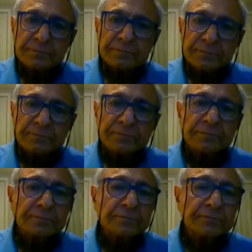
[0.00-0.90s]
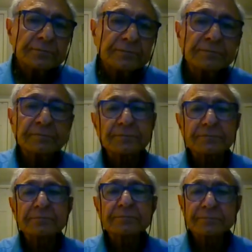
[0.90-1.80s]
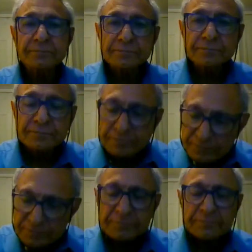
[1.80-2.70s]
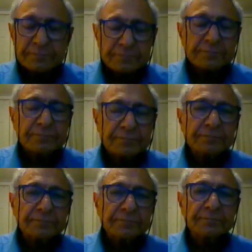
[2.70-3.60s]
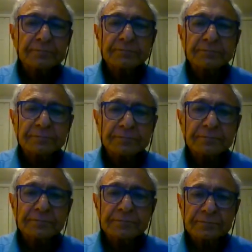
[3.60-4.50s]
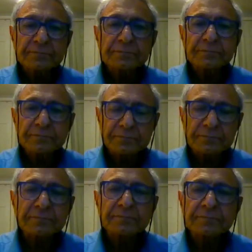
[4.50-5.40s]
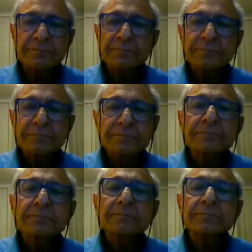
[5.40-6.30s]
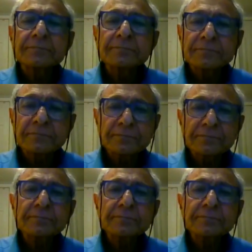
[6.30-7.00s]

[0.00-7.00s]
This person isn't speaking.